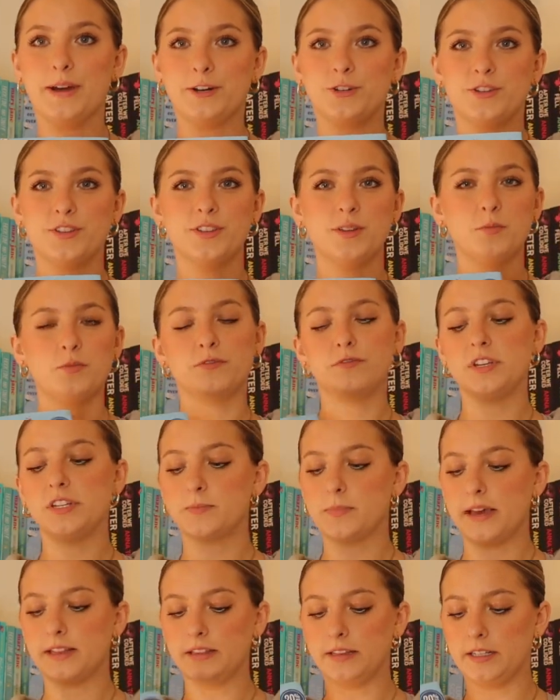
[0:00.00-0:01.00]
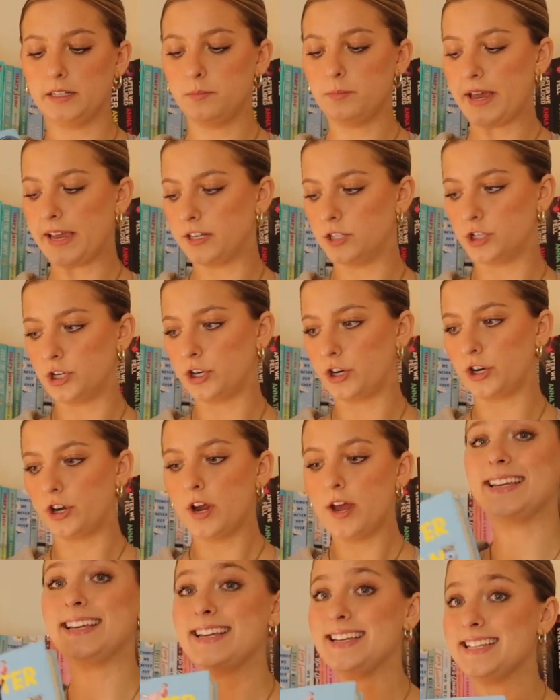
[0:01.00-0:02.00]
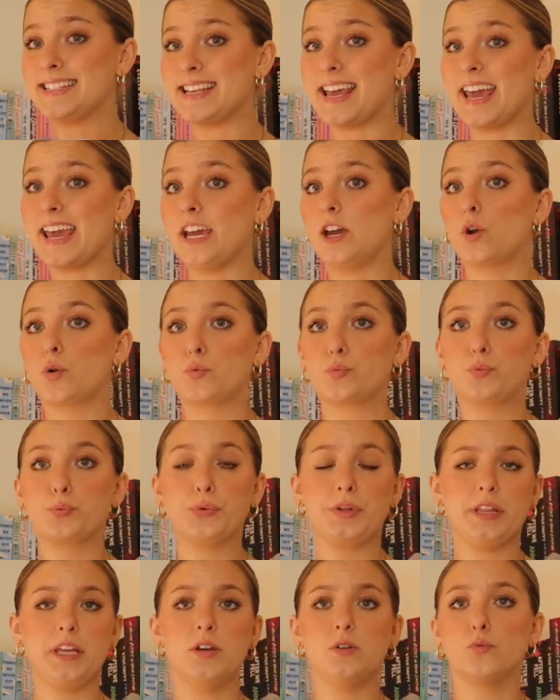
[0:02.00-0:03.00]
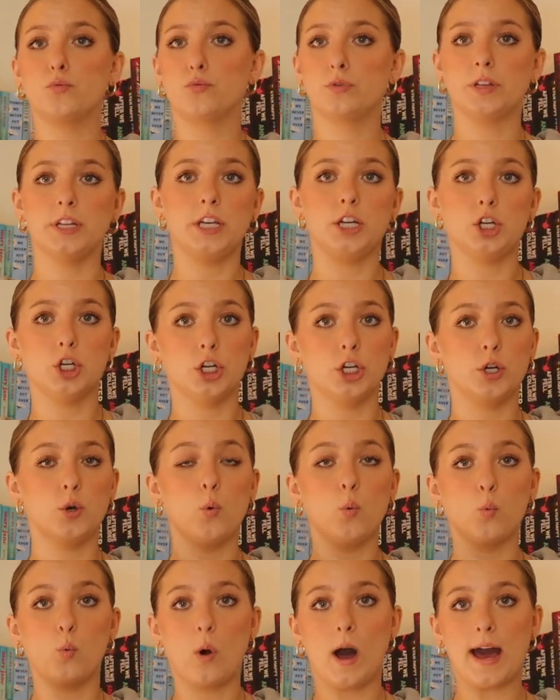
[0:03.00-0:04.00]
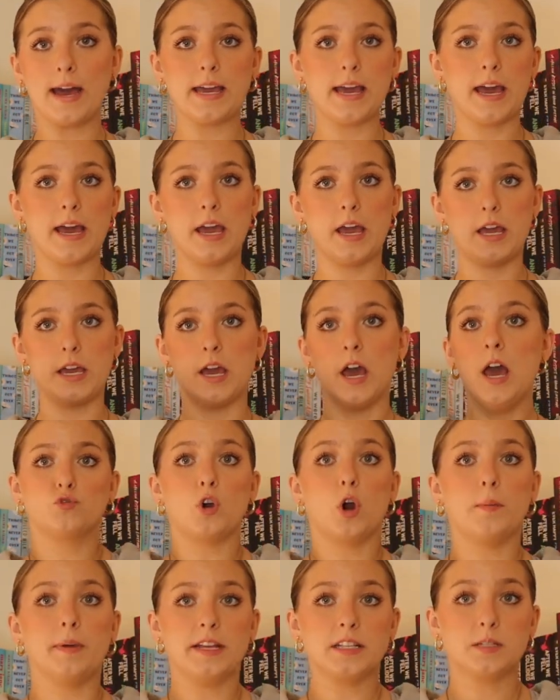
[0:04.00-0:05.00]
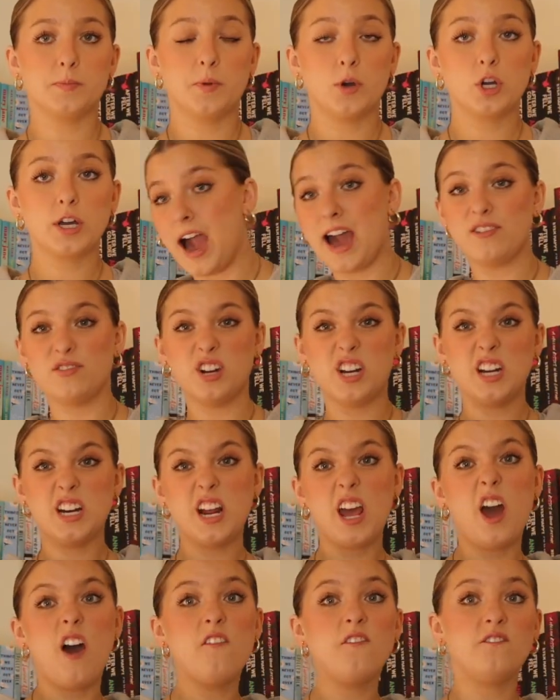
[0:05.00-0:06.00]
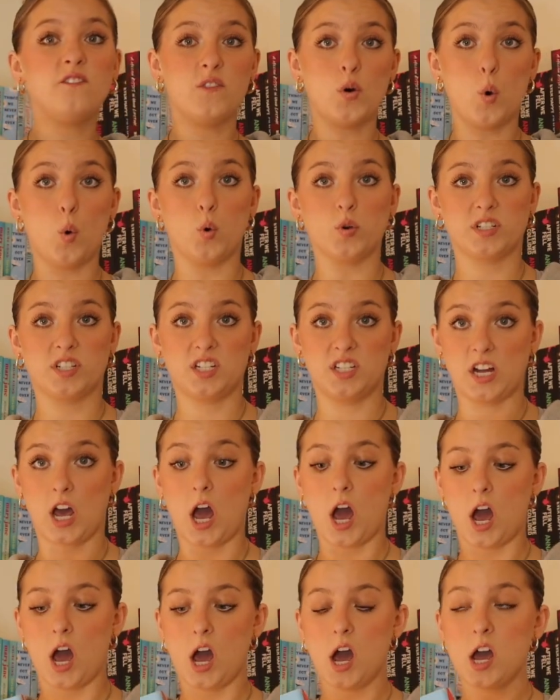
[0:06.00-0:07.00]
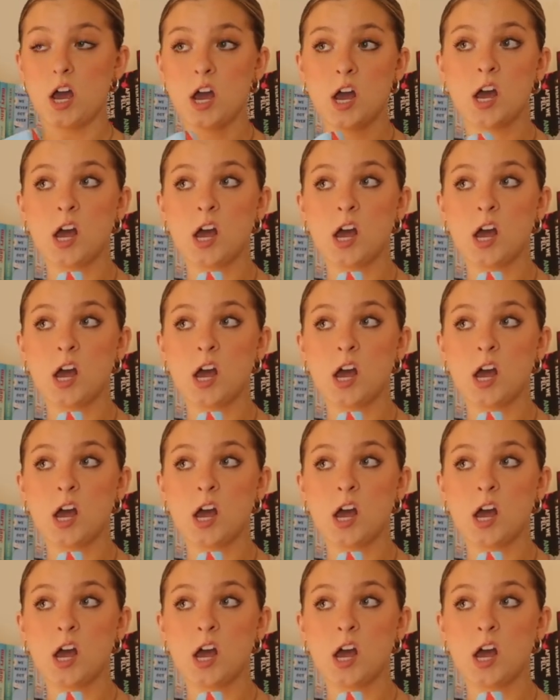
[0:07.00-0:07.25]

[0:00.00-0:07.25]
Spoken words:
Better Than the Movies by Lynn Painter. It is a really, really good YA romance book. I rated it a 4 star.